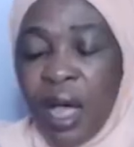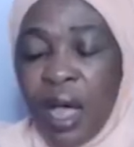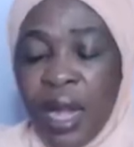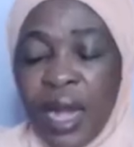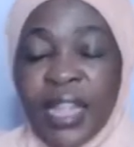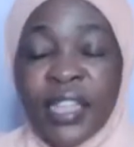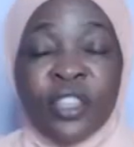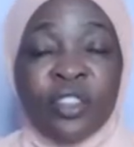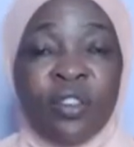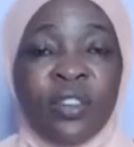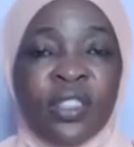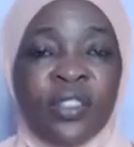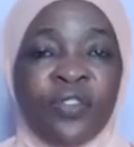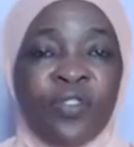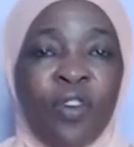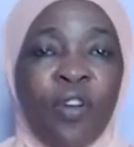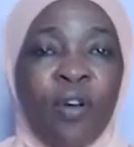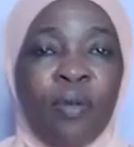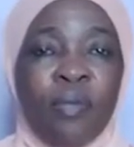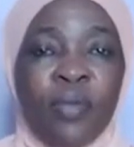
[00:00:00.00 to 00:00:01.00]
Lessons
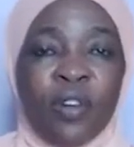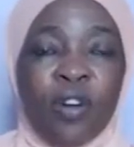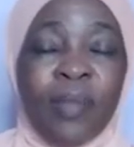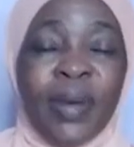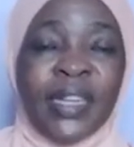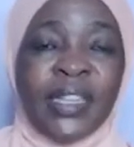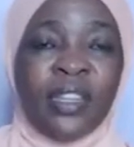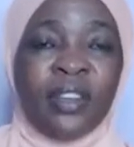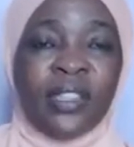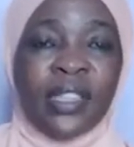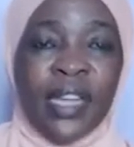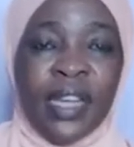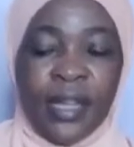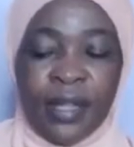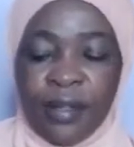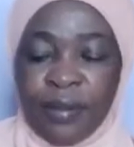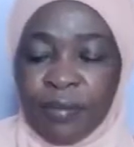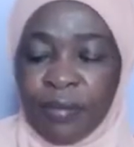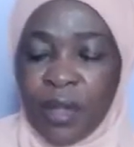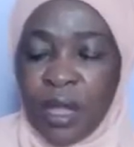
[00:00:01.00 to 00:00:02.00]
from Robert
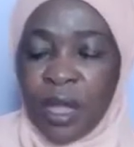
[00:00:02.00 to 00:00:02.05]
Kiyosaki.